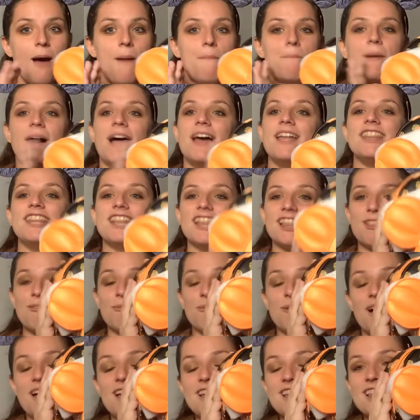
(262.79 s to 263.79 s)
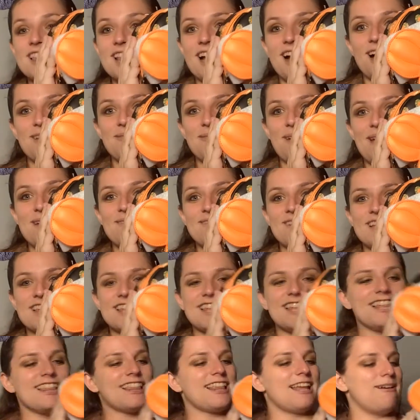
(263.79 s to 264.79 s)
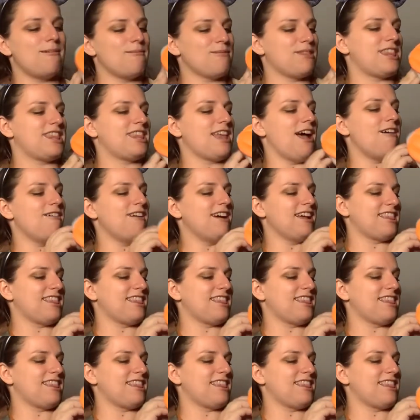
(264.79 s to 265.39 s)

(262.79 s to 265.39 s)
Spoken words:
but this was on my wish list and I'm so